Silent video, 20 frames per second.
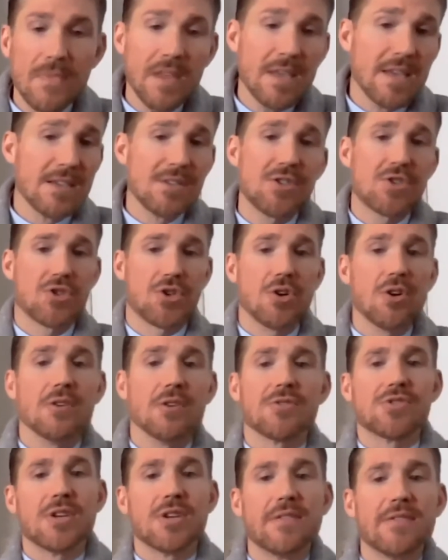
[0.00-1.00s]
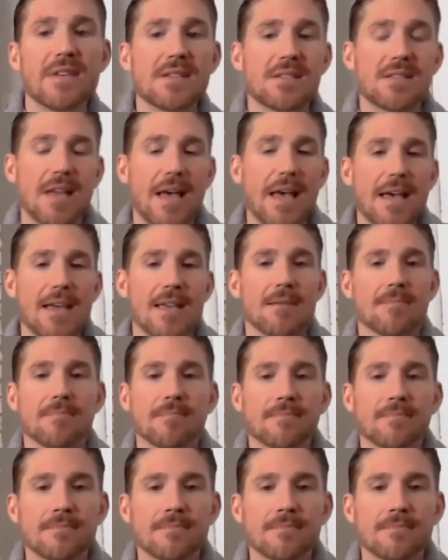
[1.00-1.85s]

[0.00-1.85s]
his church in this day?